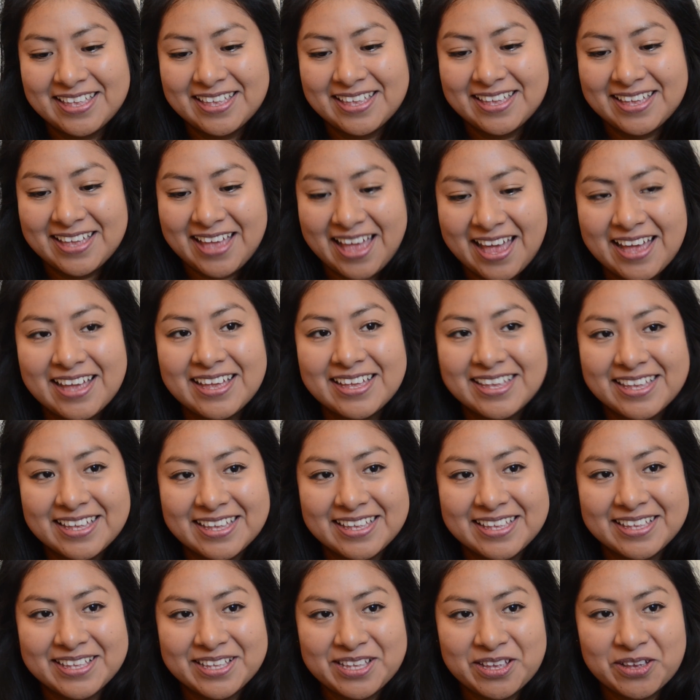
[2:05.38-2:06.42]
about your own
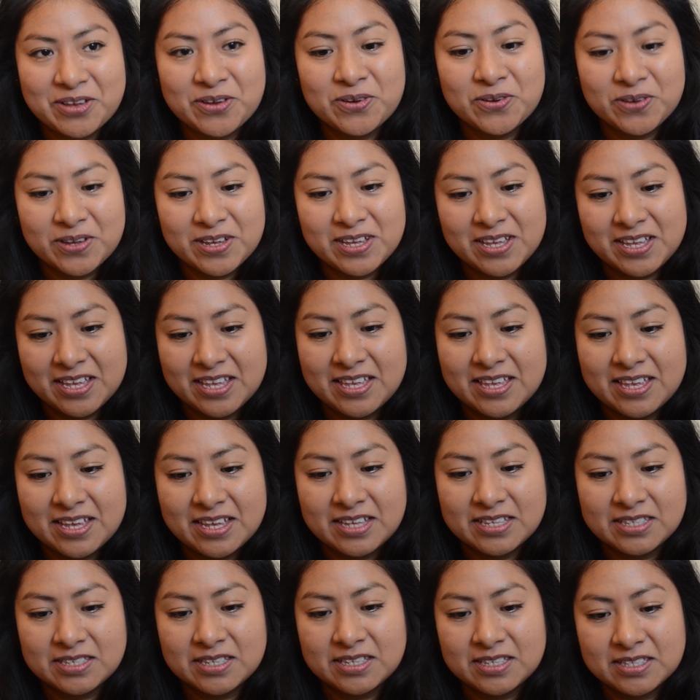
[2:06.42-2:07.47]
country.
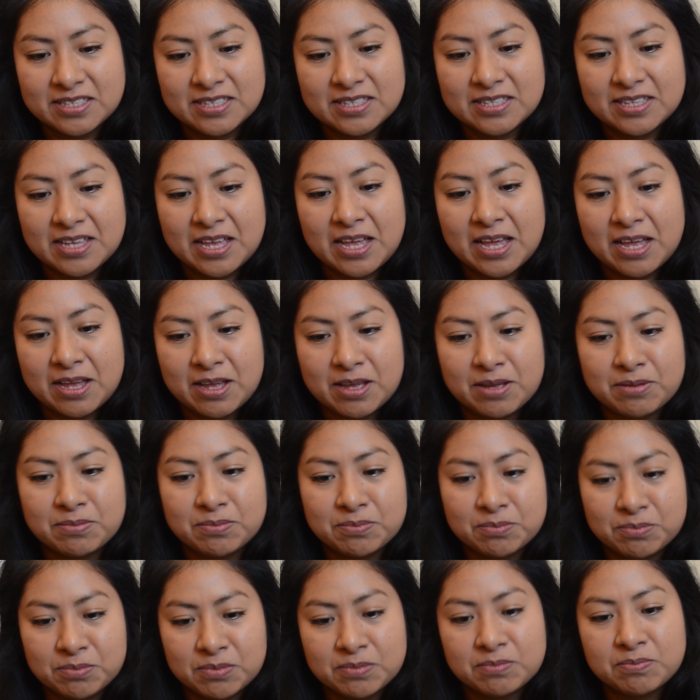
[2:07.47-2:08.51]

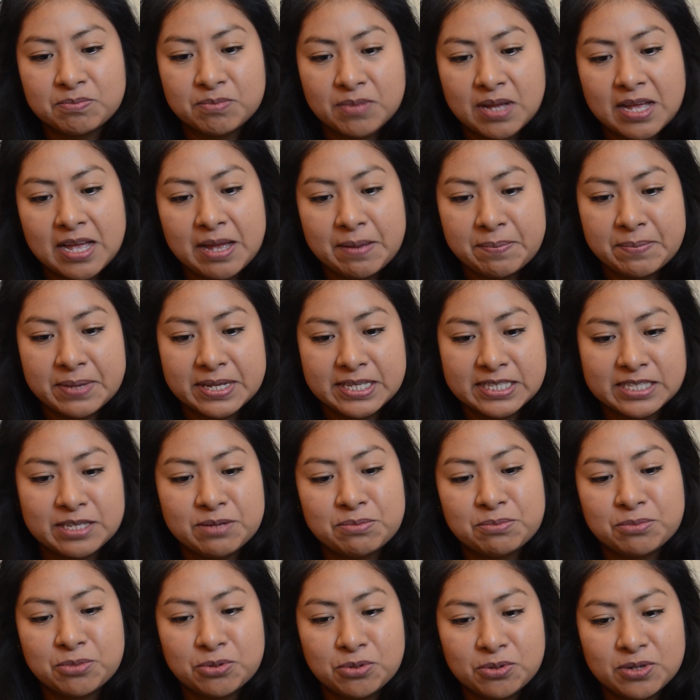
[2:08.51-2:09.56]
It can be any
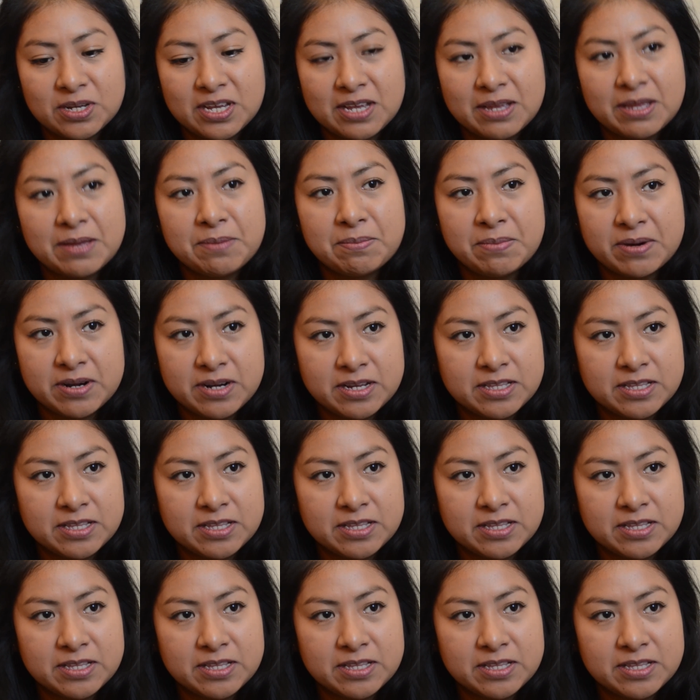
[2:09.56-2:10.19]
topic.